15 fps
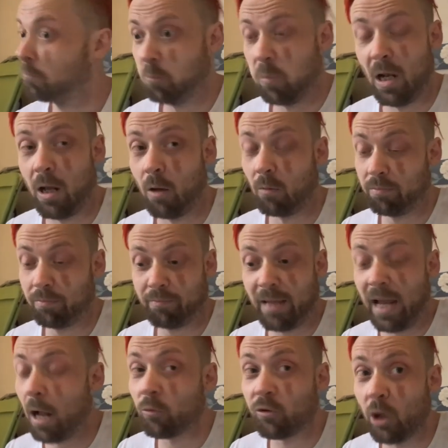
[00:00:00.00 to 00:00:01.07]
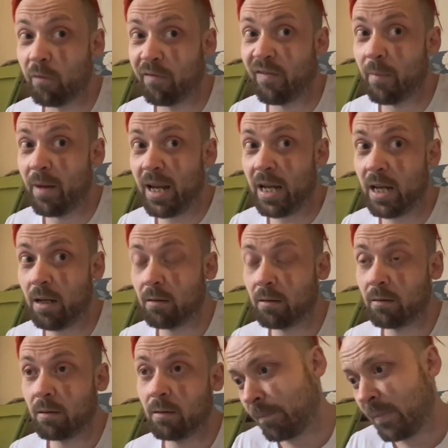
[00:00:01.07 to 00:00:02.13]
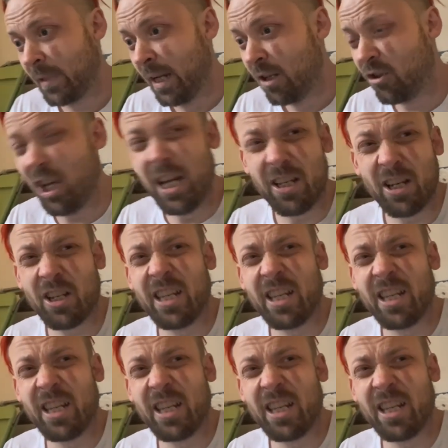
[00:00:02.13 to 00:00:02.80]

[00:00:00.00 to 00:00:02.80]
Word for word: Well, that'll do for me. Jesus